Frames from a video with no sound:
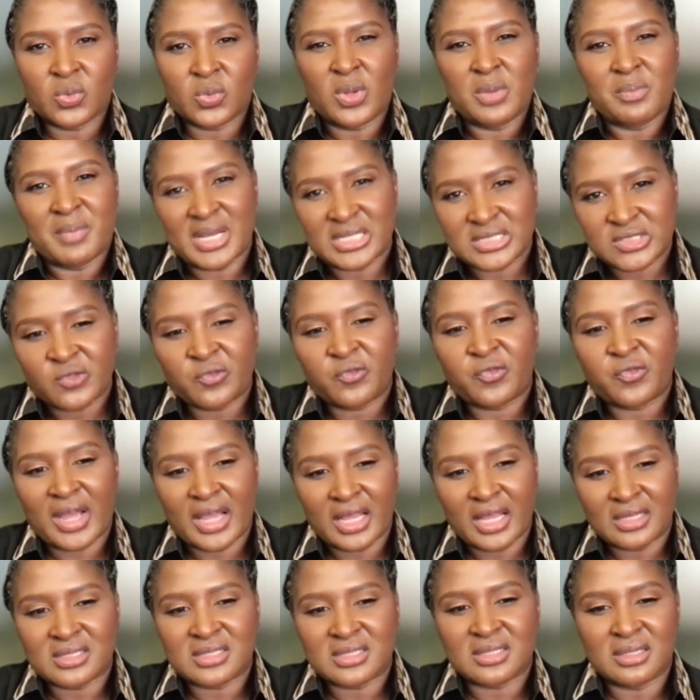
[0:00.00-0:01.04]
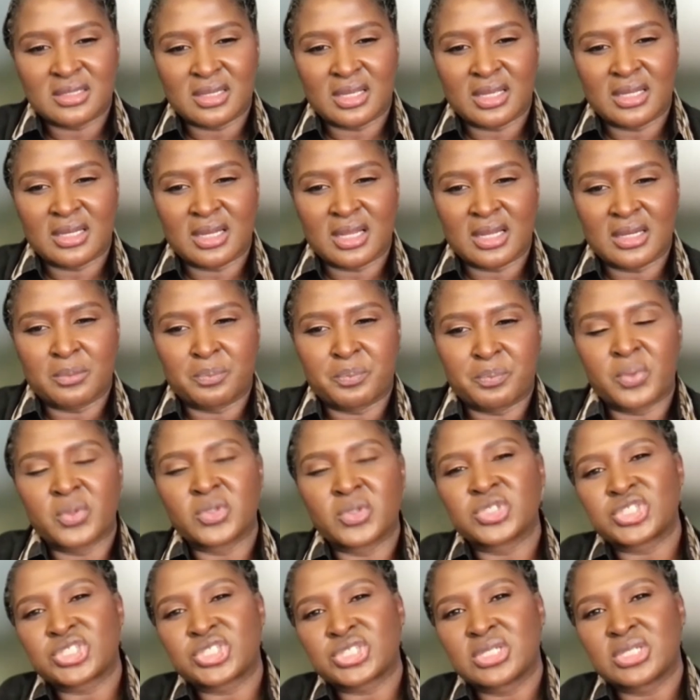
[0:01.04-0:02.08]
Uh, so we must fight and, and, and
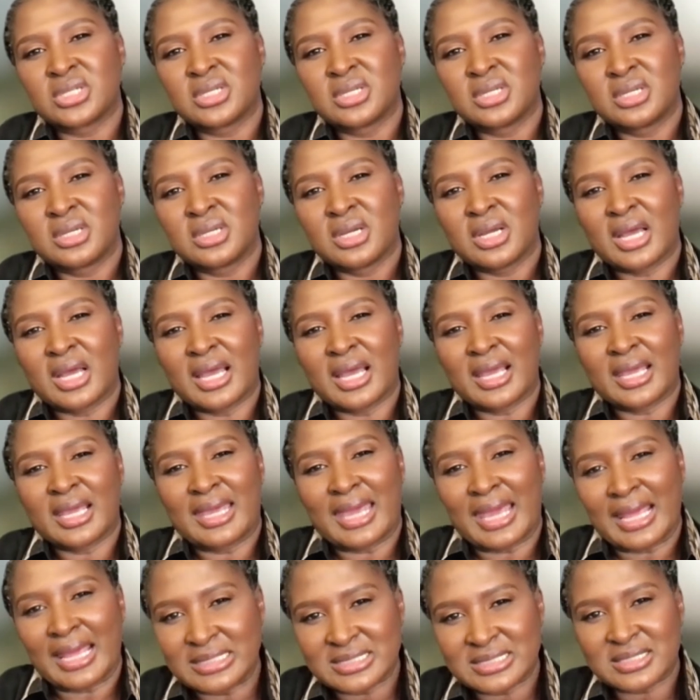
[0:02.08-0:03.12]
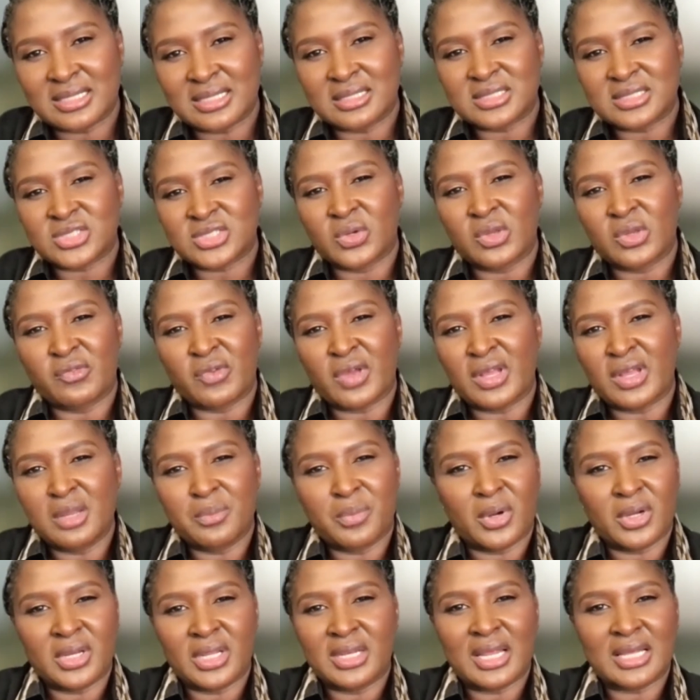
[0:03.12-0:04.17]
push against it. So if
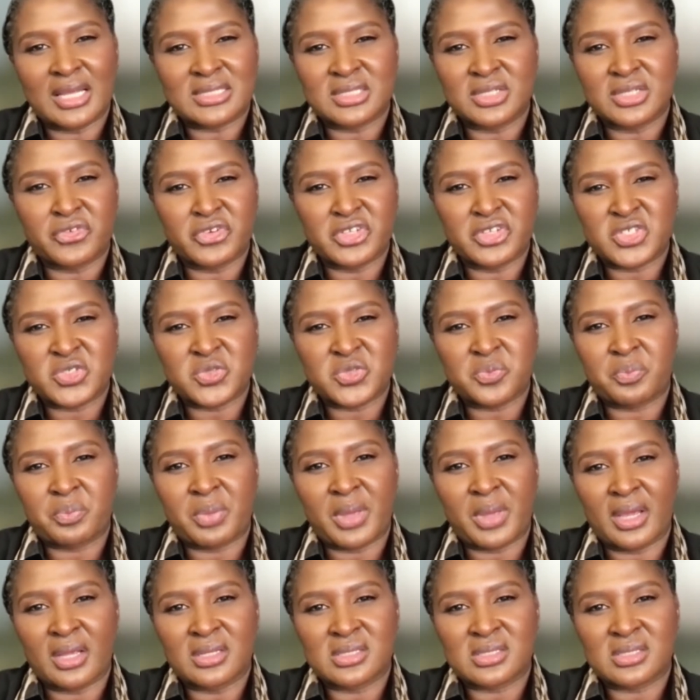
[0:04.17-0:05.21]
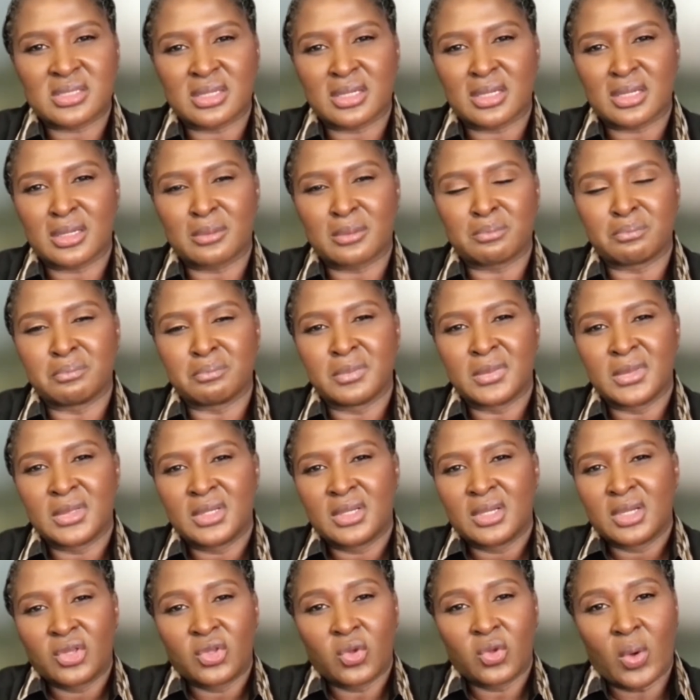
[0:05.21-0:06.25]
anybody doesn't respect um,
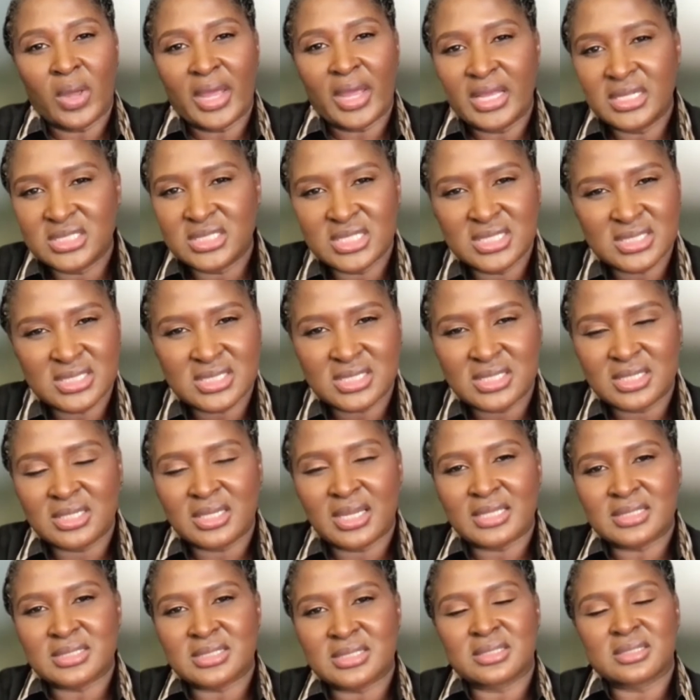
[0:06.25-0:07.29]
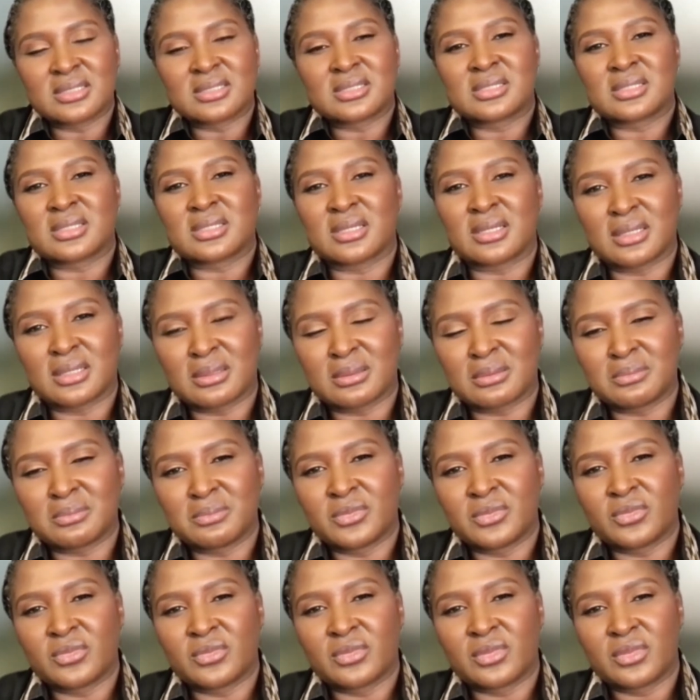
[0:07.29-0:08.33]
your agency, doesn't
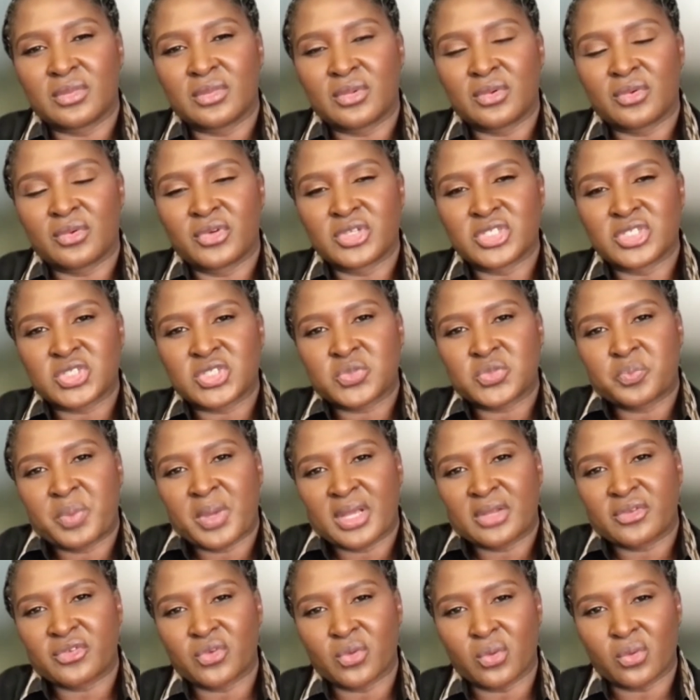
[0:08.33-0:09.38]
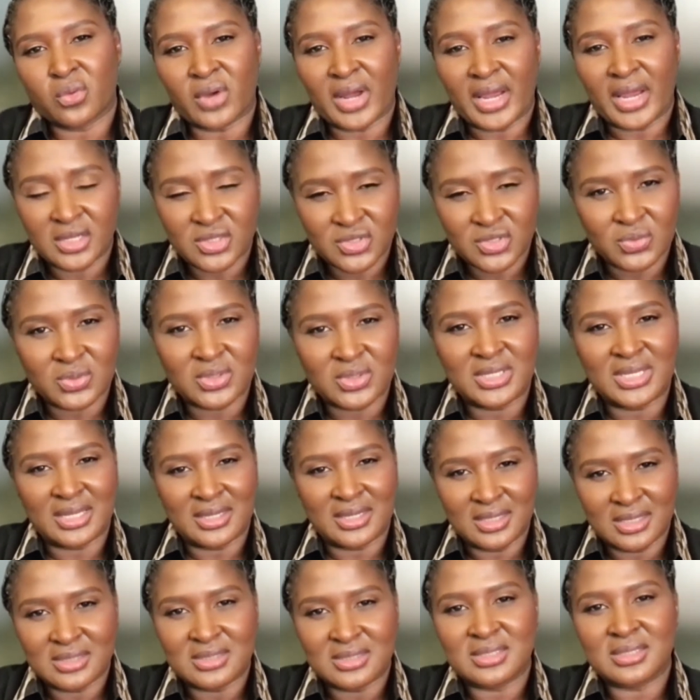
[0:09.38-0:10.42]
um, respect your right to
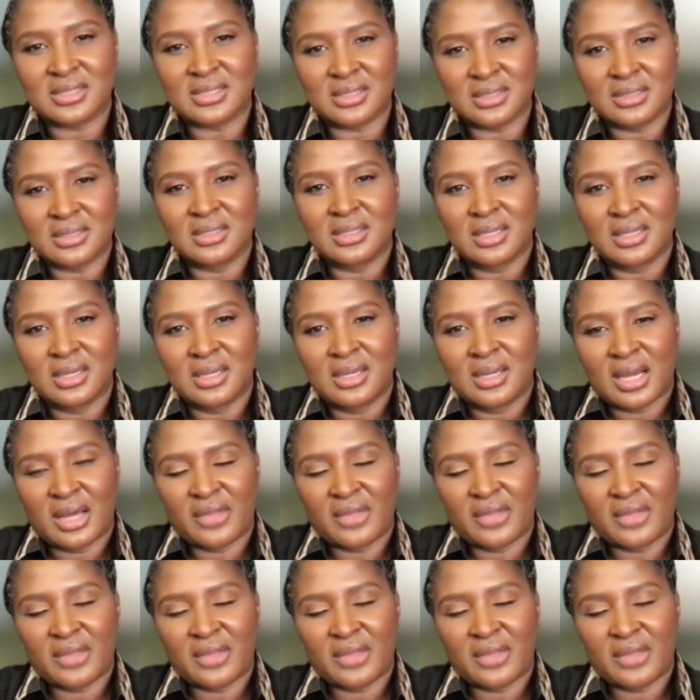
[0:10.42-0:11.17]
dignity,